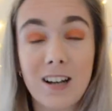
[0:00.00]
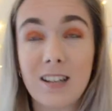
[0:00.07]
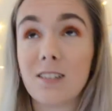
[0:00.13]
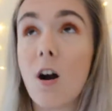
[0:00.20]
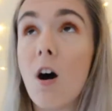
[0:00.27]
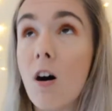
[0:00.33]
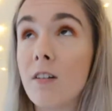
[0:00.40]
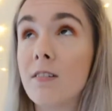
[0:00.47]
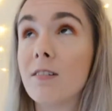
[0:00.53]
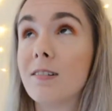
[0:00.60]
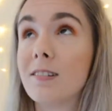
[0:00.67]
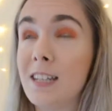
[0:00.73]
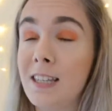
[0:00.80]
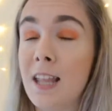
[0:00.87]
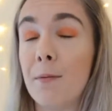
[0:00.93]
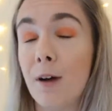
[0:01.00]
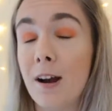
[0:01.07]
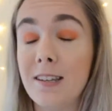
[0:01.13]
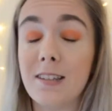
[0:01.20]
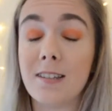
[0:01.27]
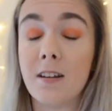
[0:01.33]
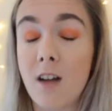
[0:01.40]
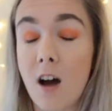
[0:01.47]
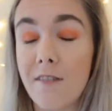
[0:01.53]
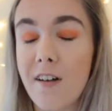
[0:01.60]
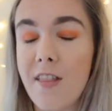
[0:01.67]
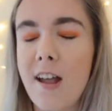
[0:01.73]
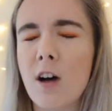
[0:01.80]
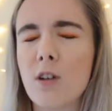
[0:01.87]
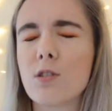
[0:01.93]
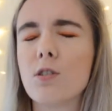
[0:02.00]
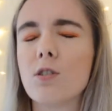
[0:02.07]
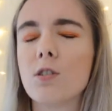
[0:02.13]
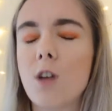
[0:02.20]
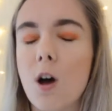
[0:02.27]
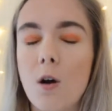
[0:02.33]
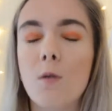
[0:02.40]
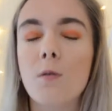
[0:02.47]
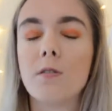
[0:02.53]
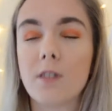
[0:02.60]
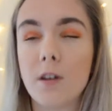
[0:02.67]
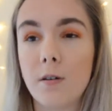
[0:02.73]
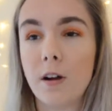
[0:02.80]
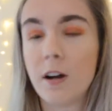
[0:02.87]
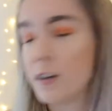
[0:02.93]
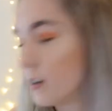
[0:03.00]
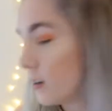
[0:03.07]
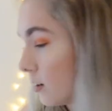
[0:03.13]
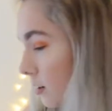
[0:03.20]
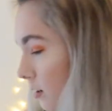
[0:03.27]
just can't sing their praises enough. They are so, so good.